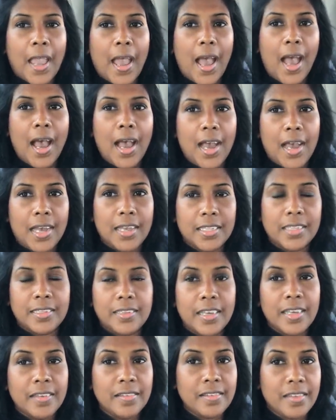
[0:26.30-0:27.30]
and
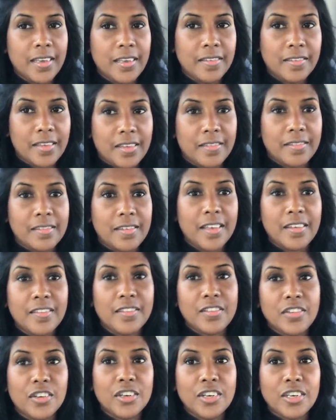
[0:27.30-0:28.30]
this is a
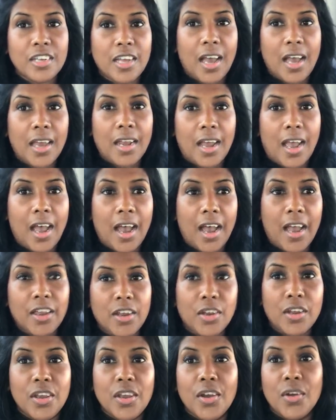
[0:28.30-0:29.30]
sister that
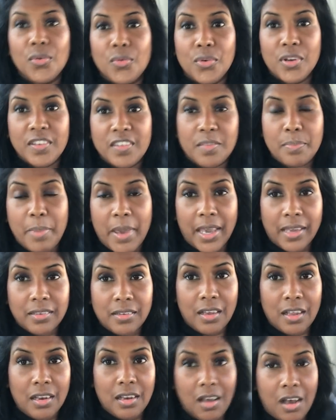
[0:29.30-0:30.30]
i respect
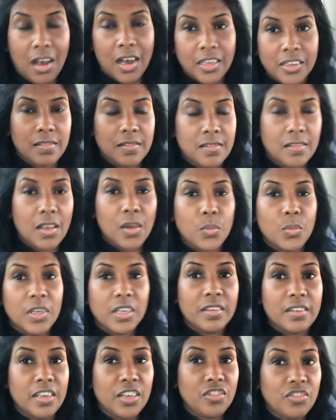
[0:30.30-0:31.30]
a lot. We
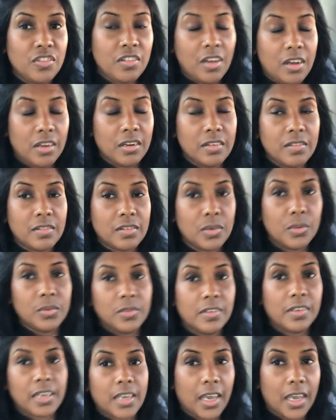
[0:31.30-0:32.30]
teach Sunday school
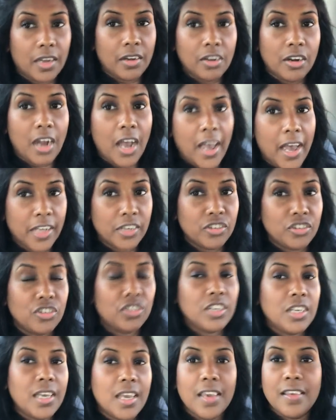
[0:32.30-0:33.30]
together and
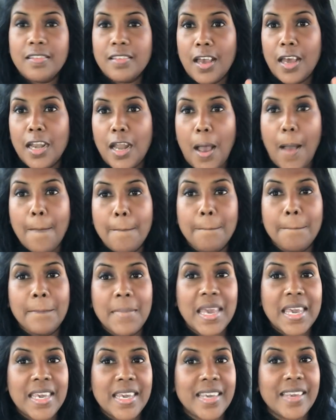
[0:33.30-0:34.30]
she is an
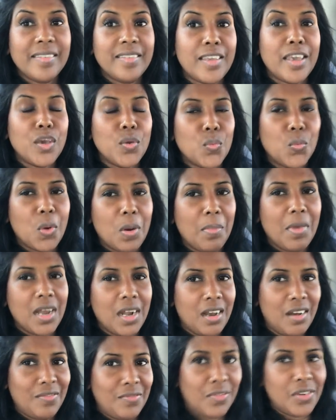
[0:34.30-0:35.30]
amazing woman
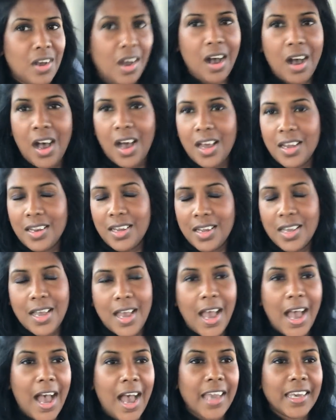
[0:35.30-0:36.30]
of God.
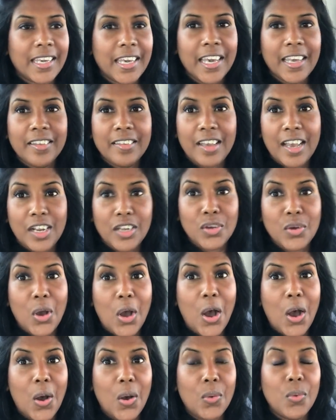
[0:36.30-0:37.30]
I can't tell you
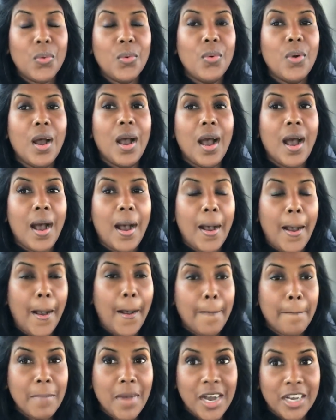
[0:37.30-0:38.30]
how
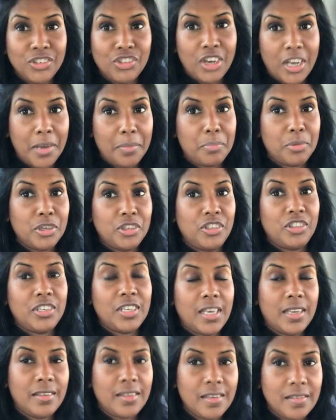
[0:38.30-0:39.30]
uh, much I
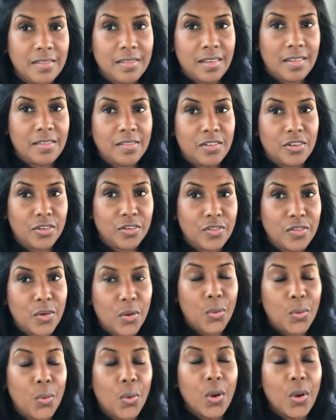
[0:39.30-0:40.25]
appreciate this sister. So